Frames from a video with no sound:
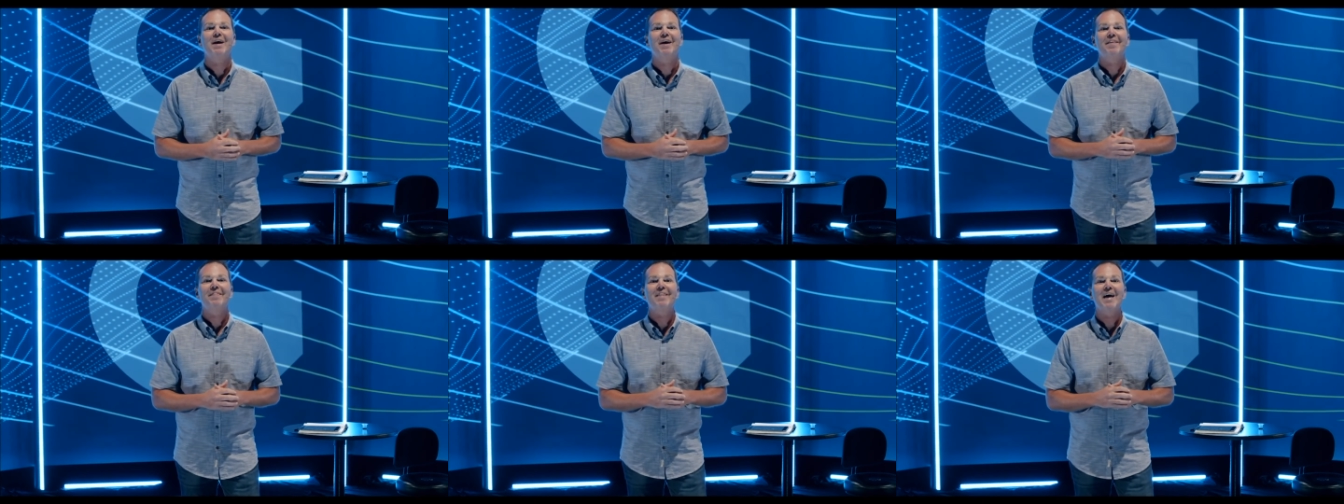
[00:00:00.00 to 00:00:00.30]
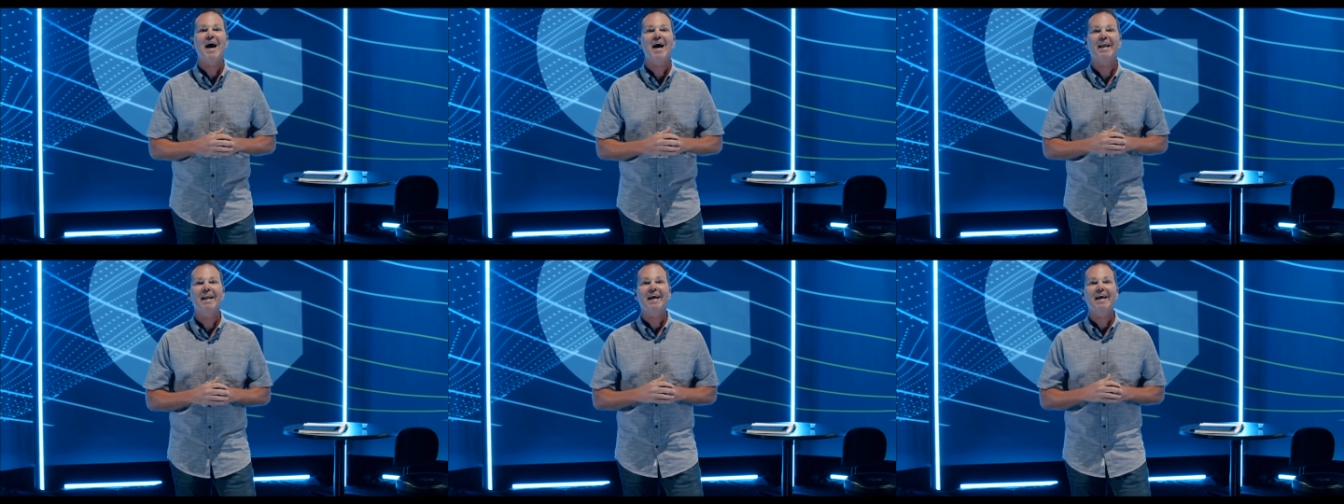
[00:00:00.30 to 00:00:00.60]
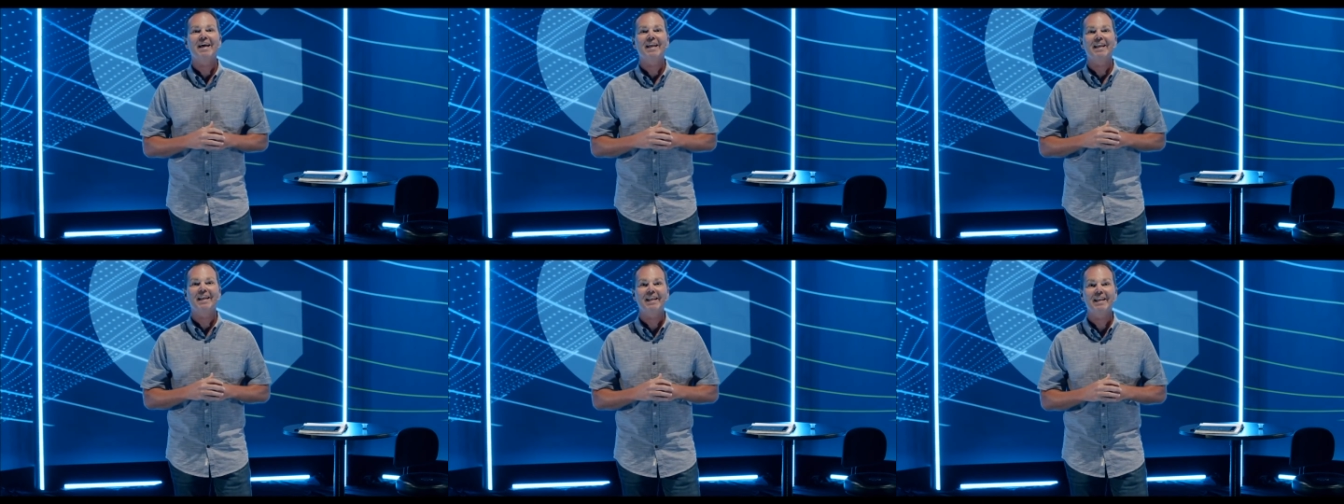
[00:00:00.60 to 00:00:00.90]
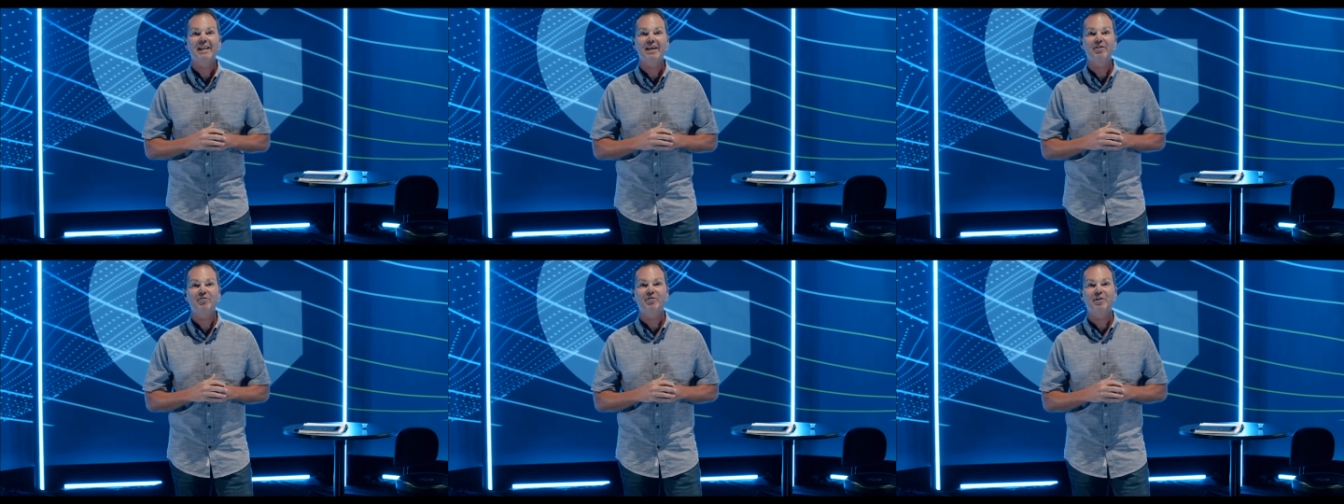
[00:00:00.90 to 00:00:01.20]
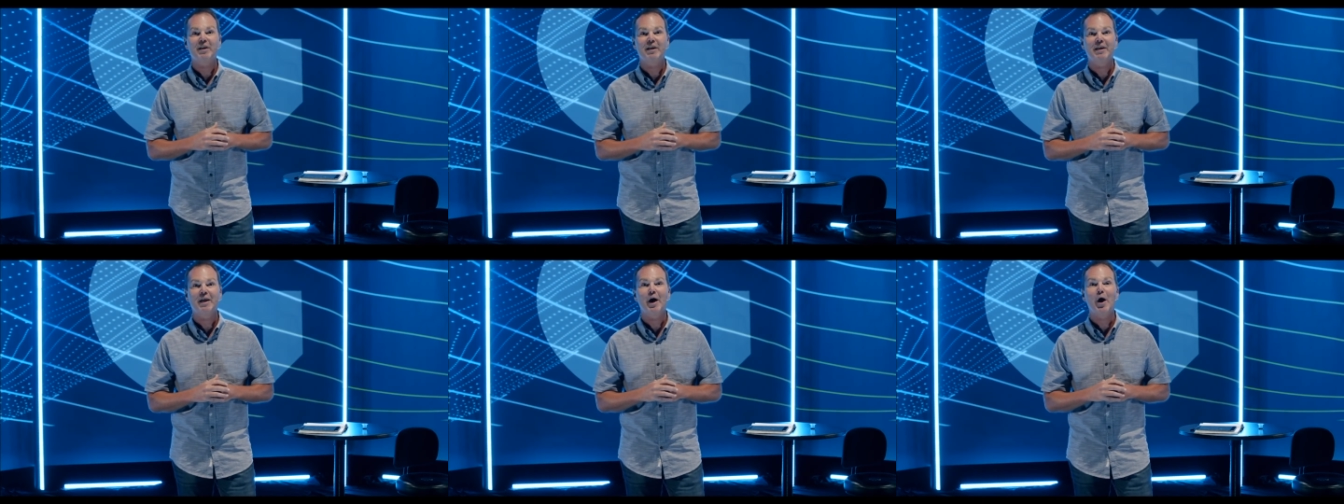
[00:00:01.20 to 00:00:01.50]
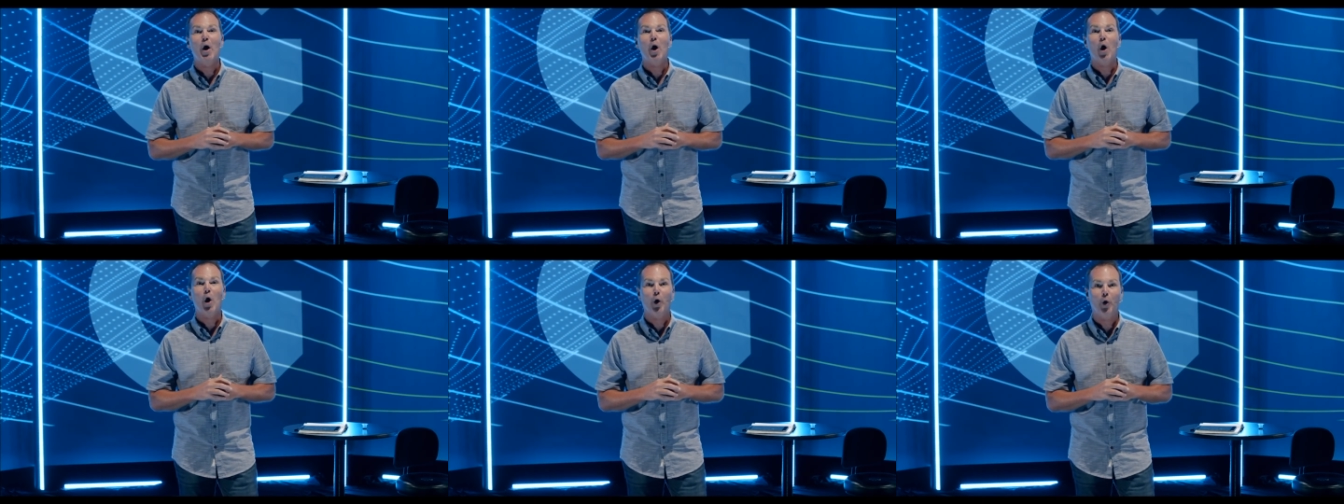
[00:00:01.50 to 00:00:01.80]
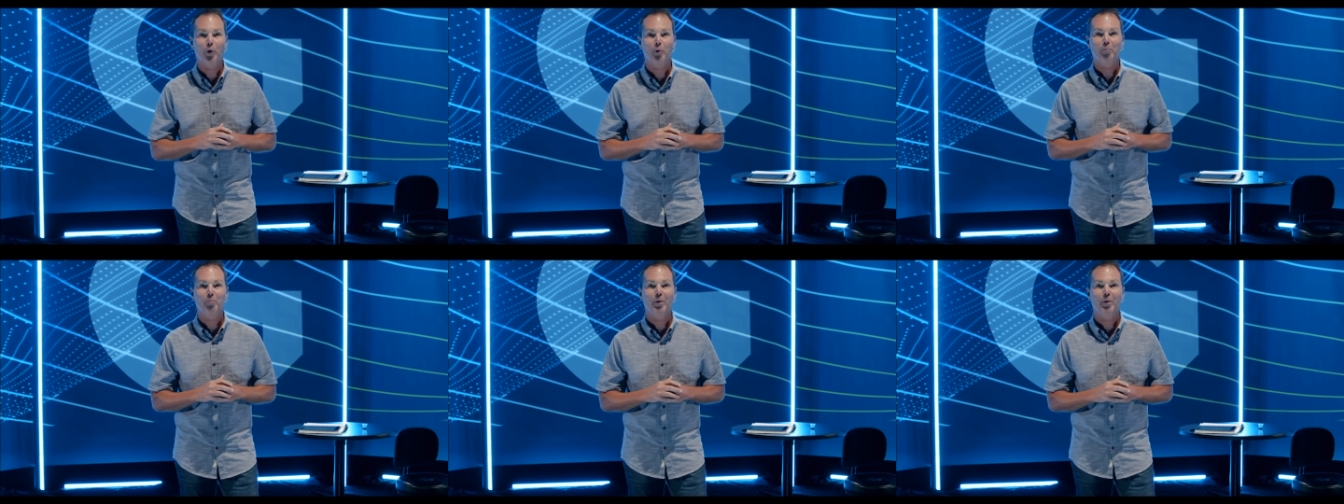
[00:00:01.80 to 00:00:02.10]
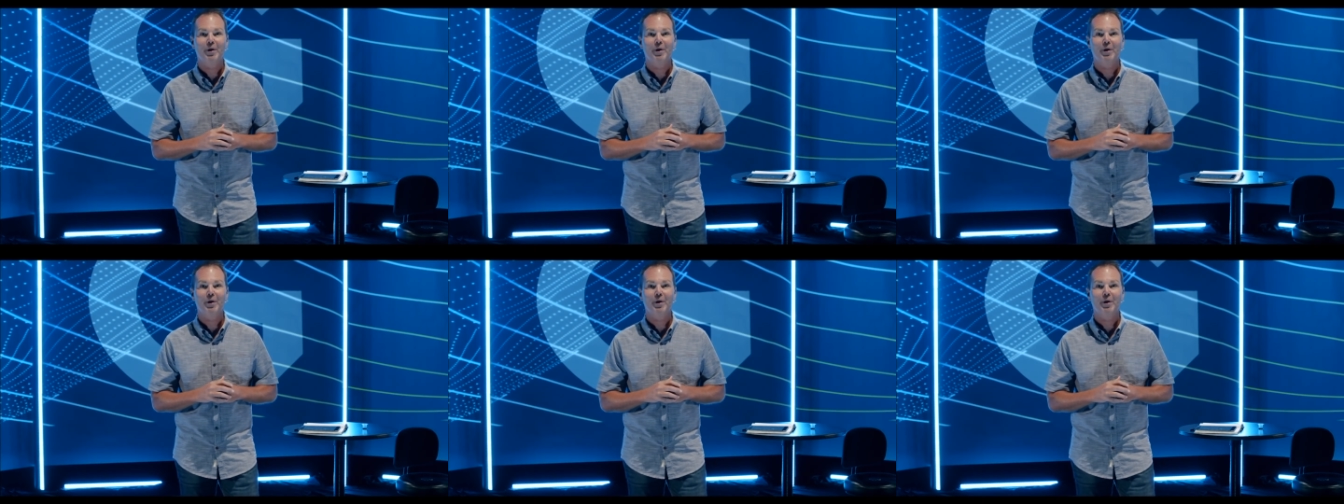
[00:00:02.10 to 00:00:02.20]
that living hope.